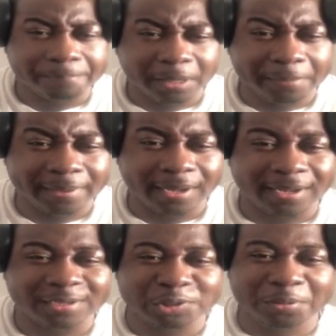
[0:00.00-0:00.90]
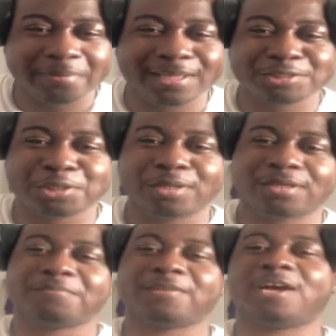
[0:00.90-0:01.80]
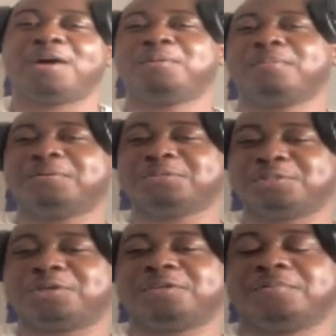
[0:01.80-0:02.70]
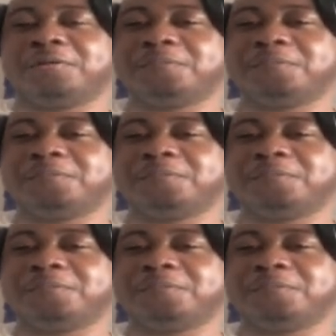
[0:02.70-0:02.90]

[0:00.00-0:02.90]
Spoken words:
Paper, you remember that song? Come on, man, what you talking about?